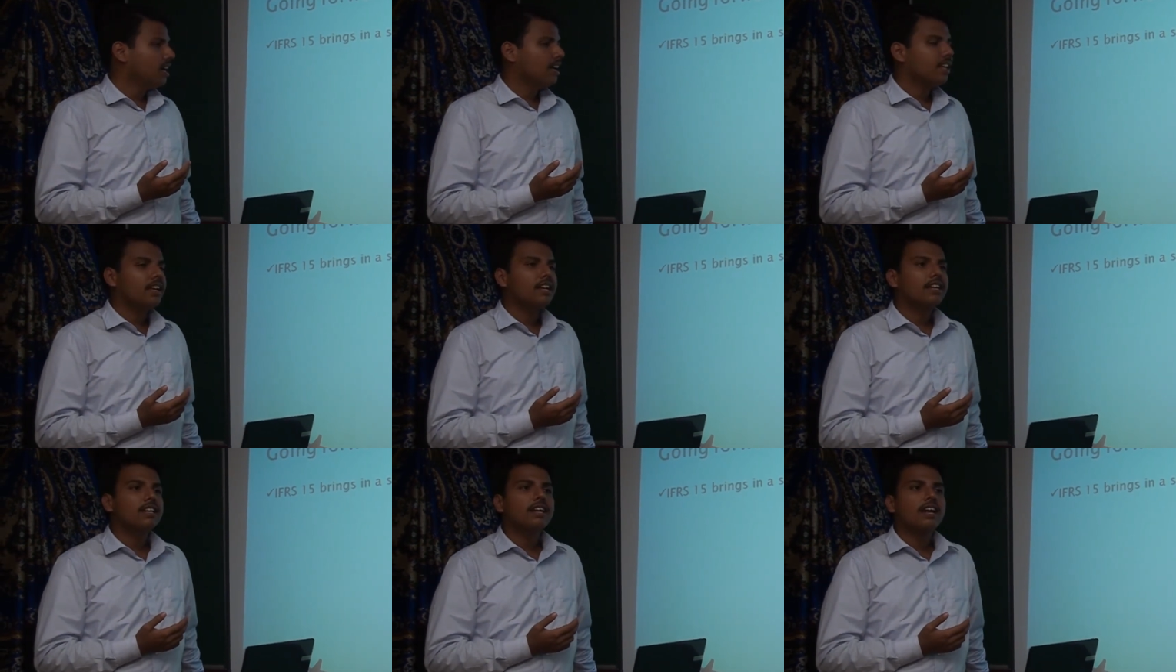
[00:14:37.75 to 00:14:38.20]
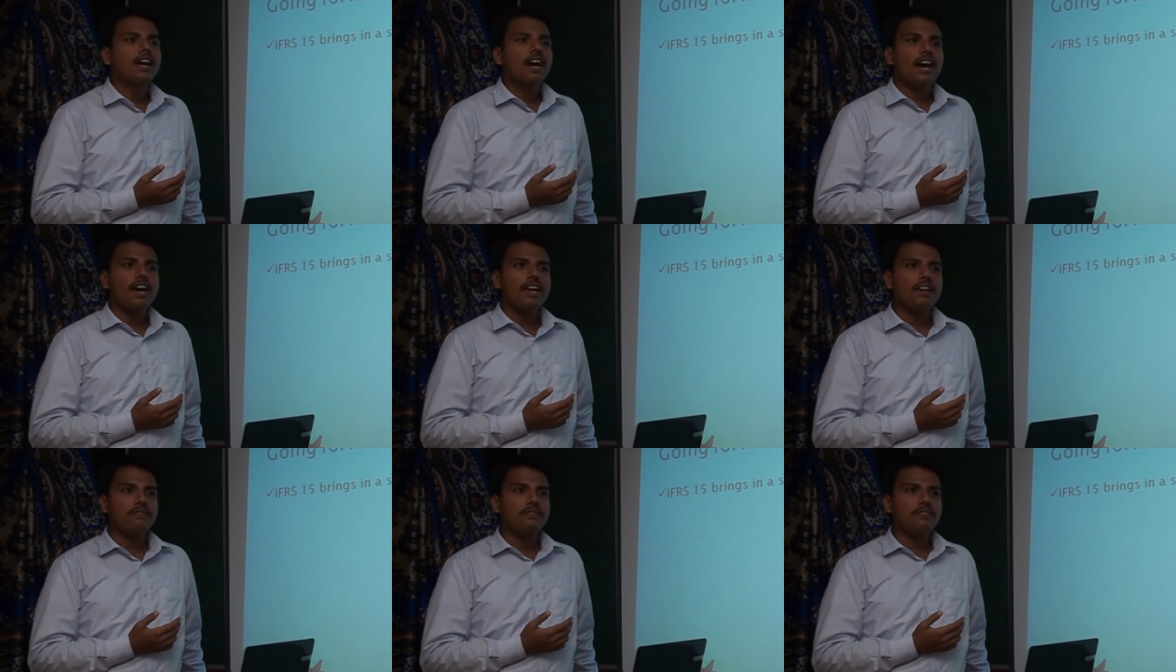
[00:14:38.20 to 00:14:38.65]
that
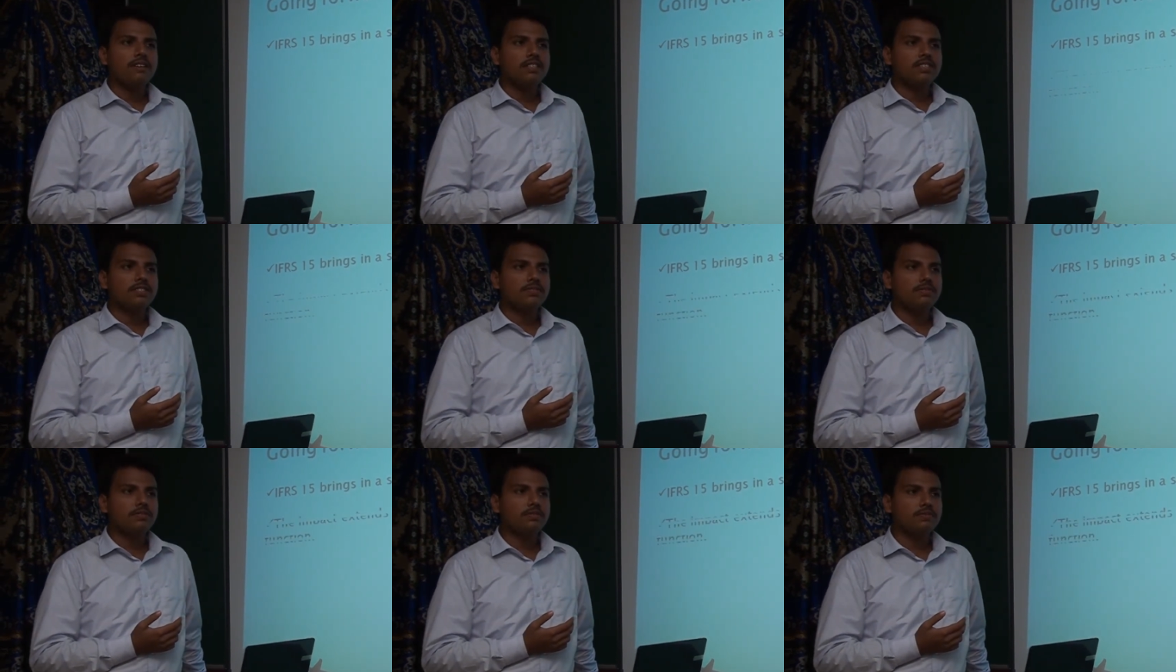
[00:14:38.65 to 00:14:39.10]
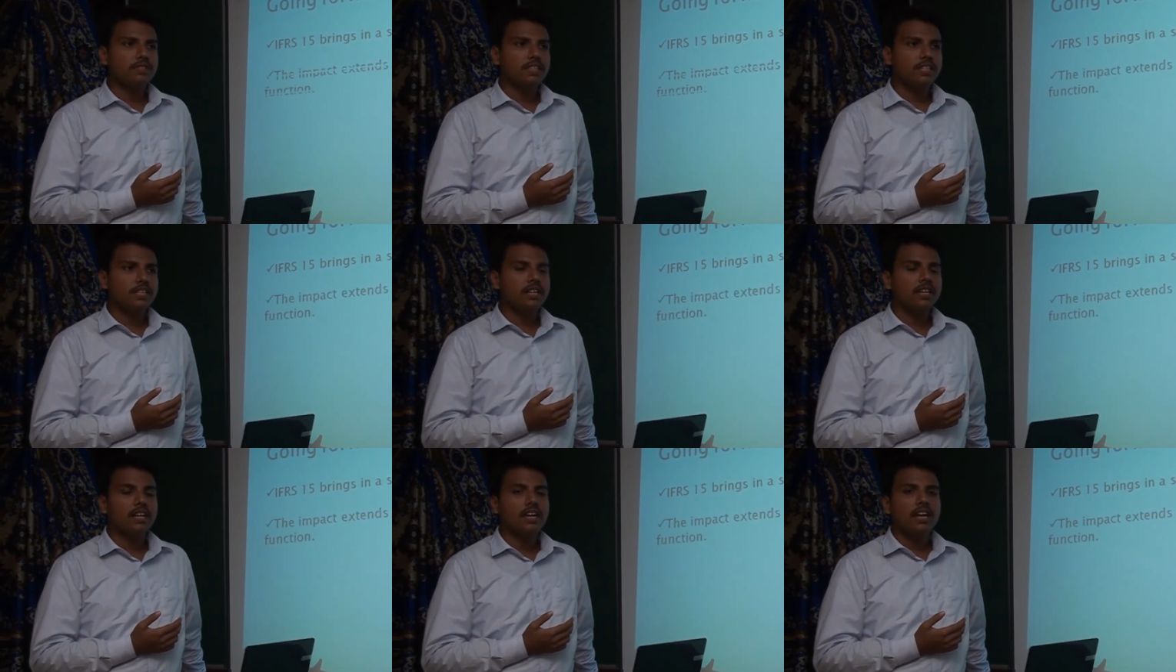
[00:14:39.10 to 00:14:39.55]
IFRS
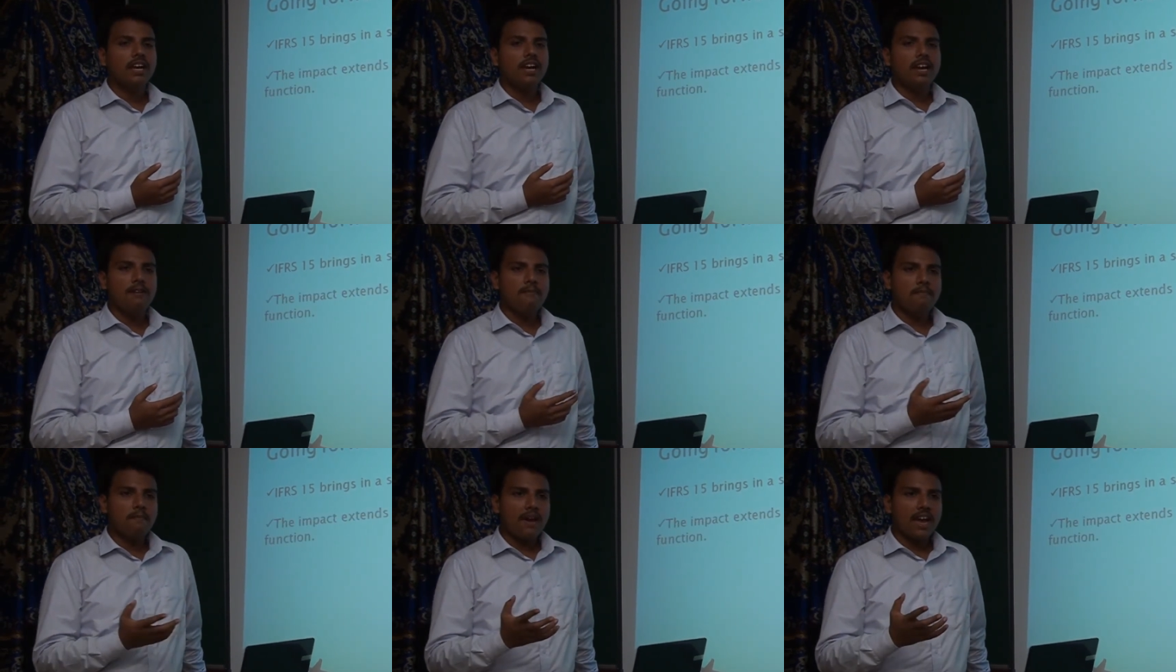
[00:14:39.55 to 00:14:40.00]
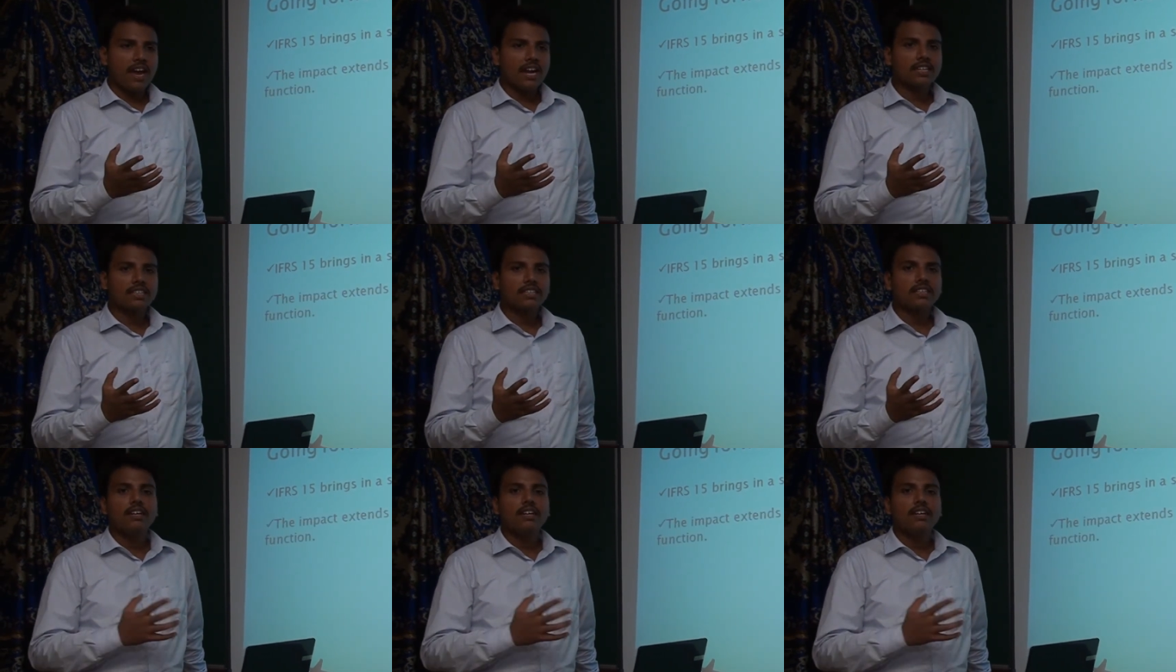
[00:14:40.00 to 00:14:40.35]
15 impact